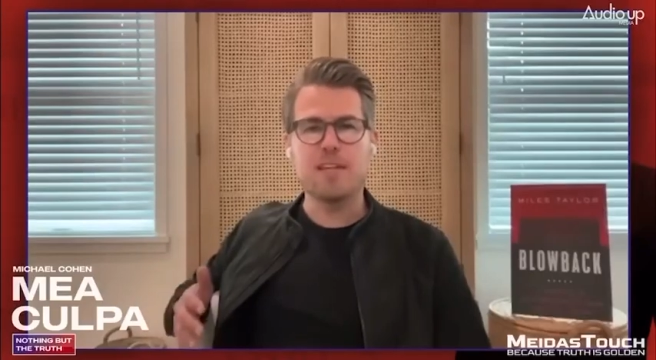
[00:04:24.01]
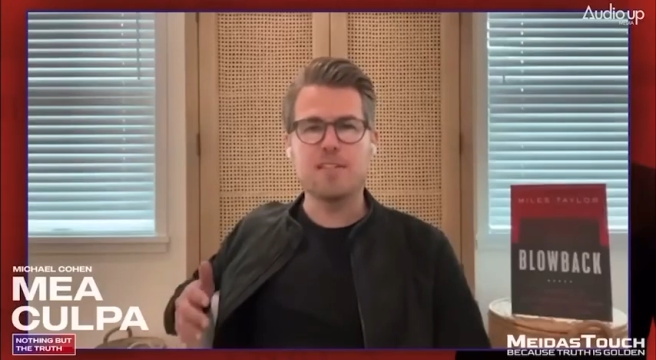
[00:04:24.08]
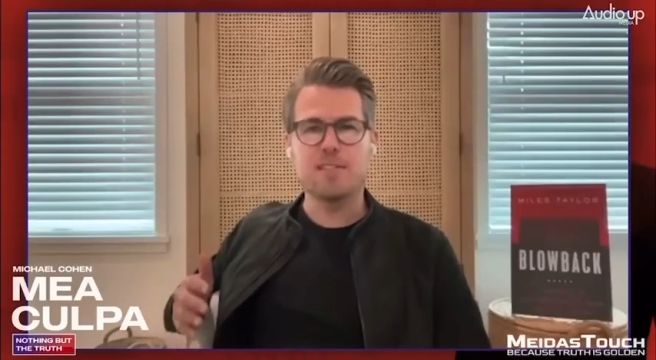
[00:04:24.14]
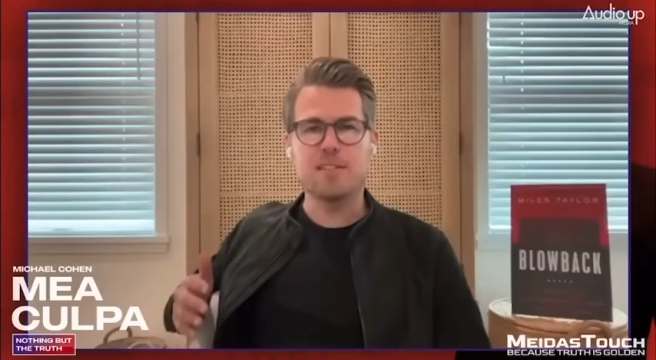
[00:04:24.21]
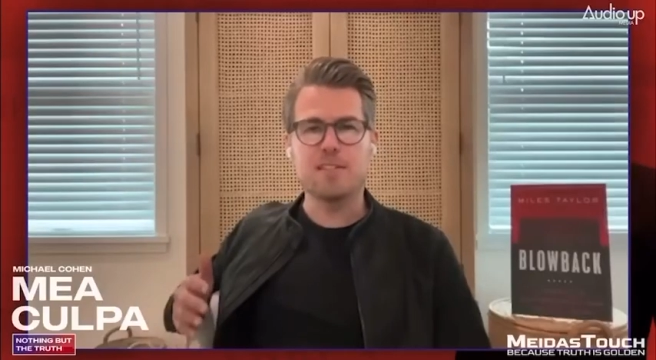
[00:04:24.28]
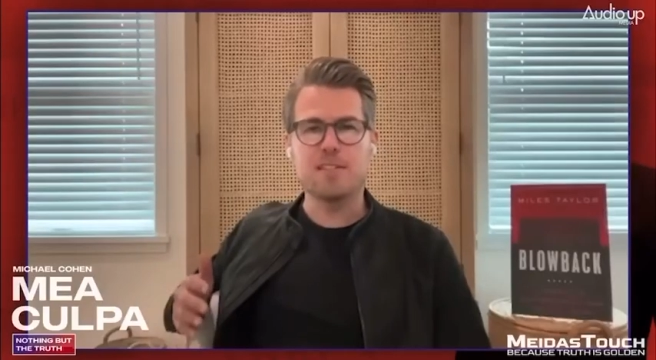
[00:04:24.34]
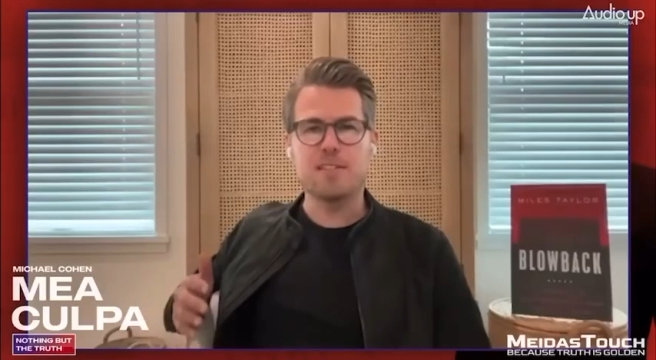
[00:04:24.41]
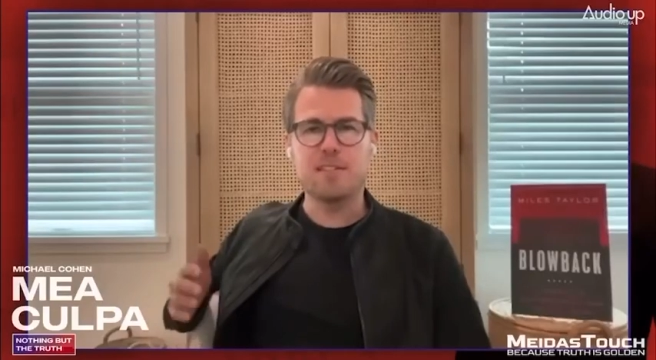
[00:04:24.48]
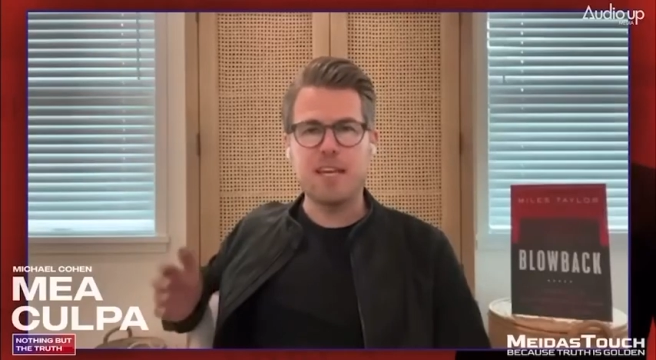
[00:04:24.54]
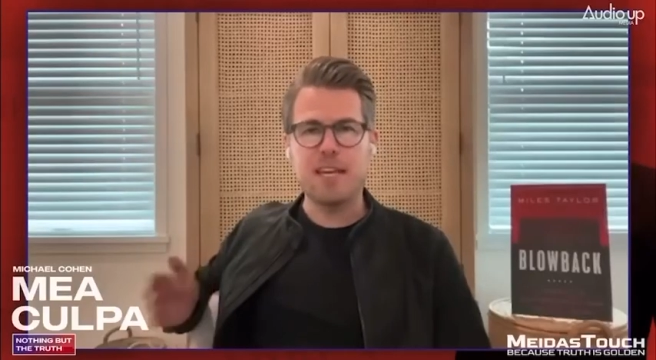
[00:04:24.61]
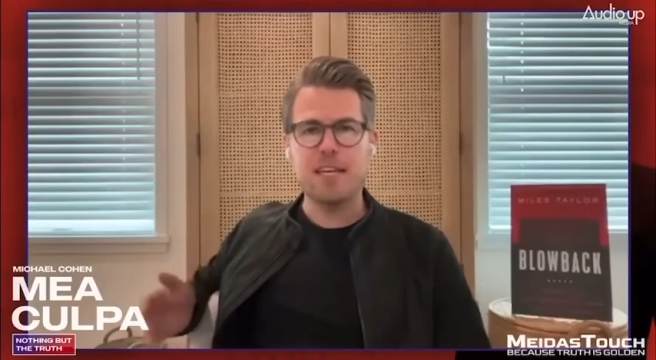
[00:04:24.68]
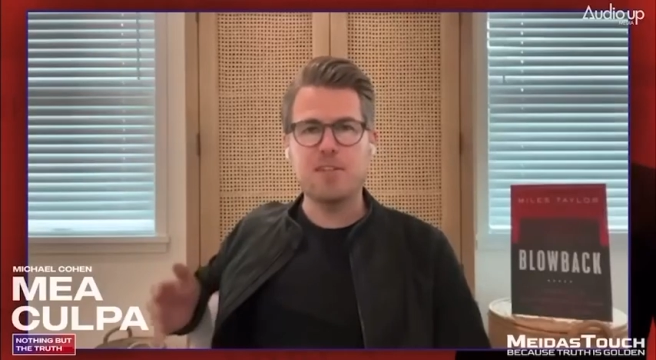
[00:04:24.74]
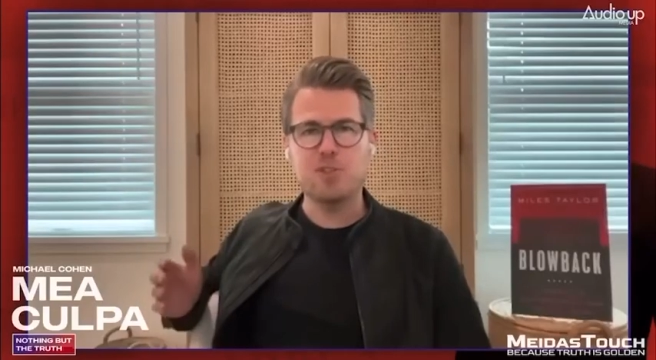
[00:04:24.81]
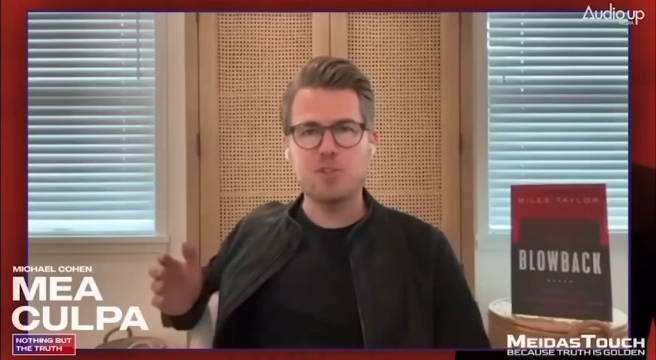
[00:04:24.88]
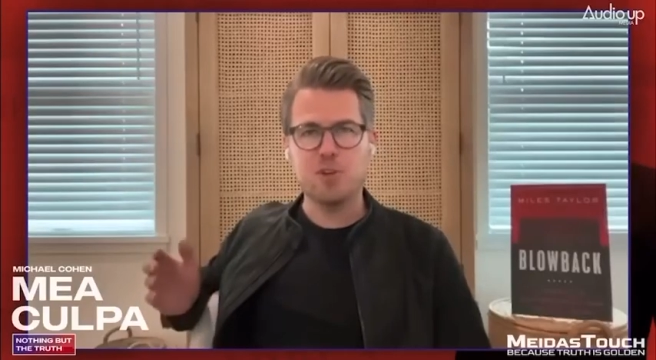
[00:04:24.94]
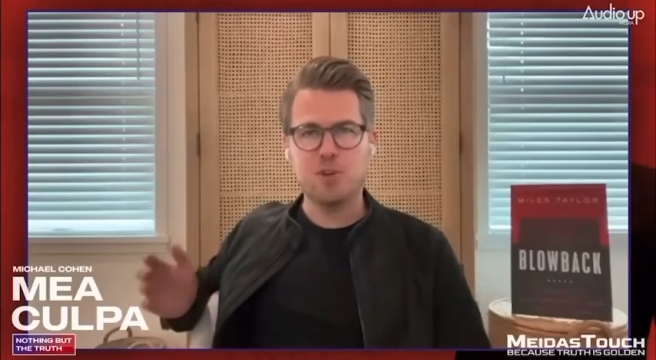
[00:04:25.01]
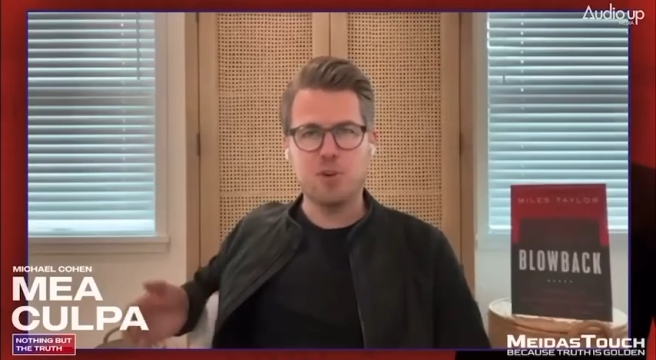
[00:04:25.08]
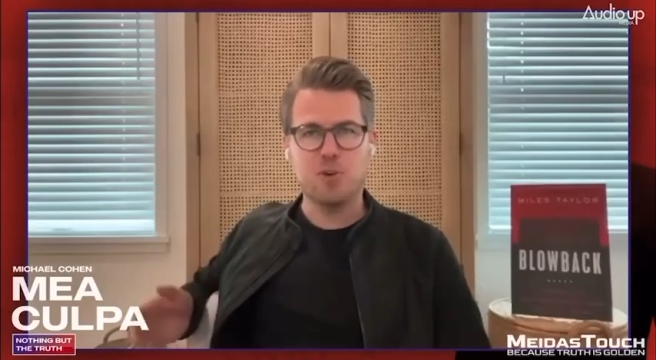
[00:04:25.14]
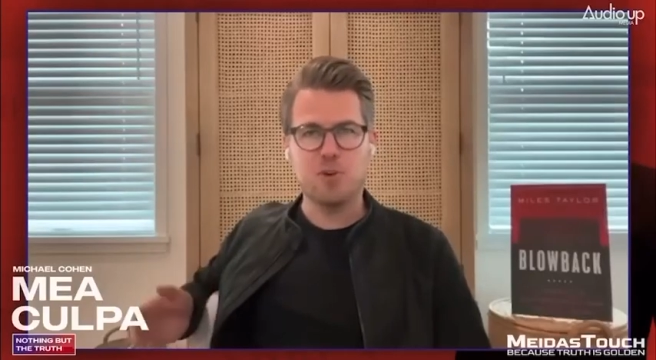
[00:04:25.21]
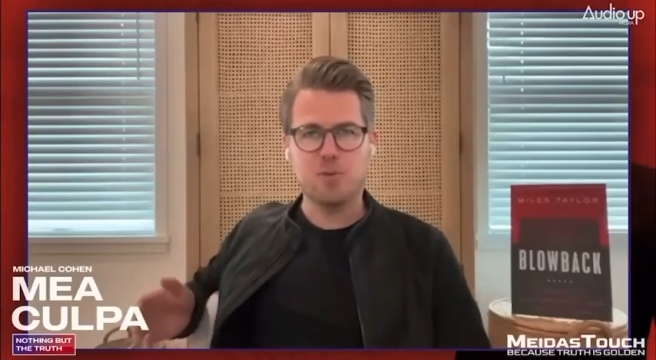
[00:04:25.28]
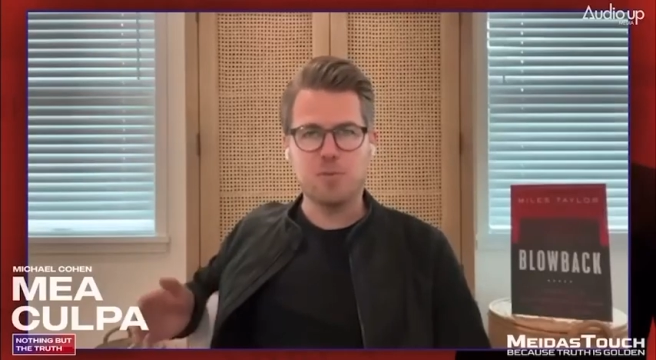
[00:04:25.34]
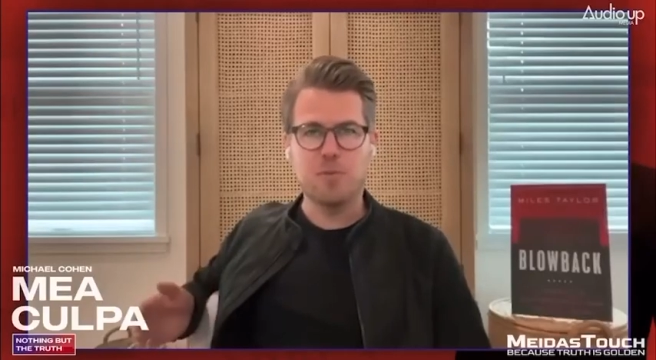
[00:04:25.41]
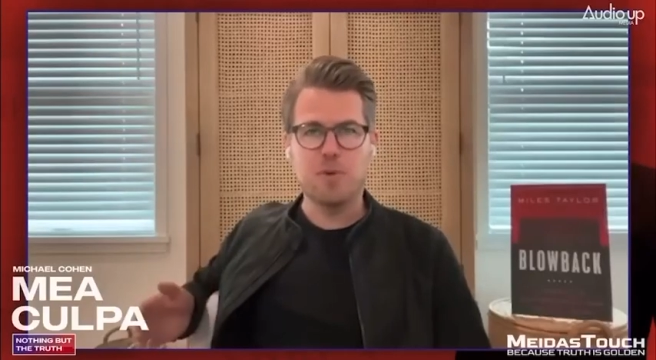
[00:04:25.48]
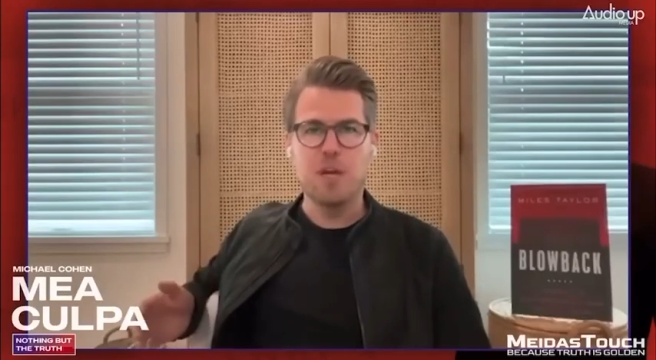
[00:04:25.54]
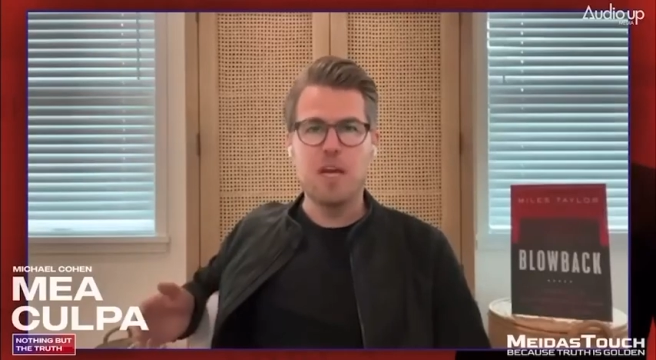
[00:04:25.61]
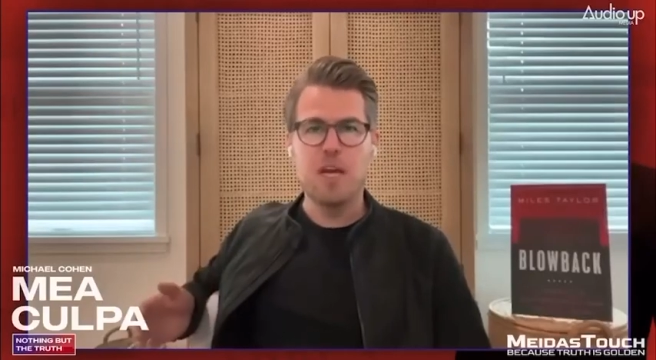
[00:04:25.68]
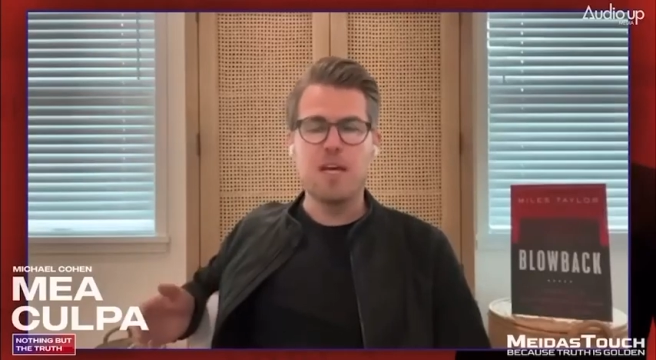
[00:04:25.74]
in a second term,